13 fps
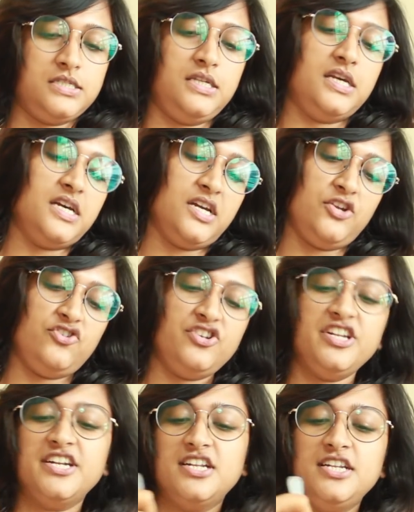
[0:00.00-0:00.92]
Yeah, you
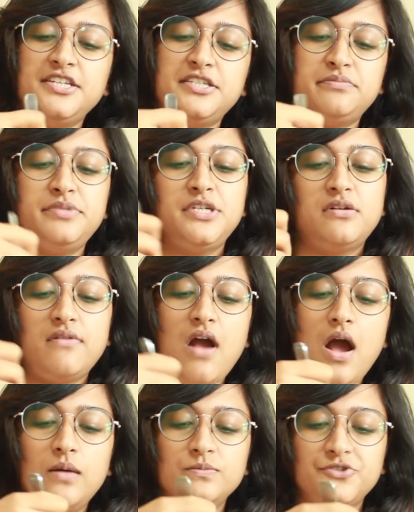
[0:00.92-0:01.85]
need a little bit of
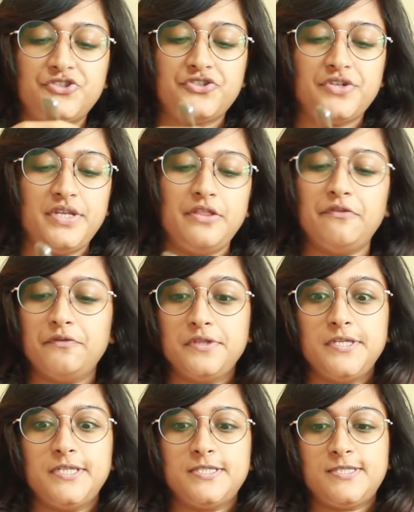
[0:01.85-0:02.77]
arm strength for
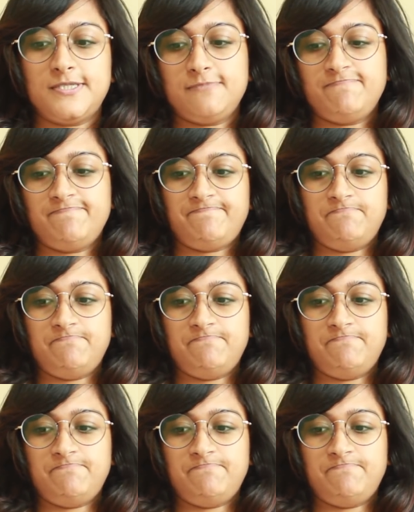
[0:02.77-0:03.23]
this.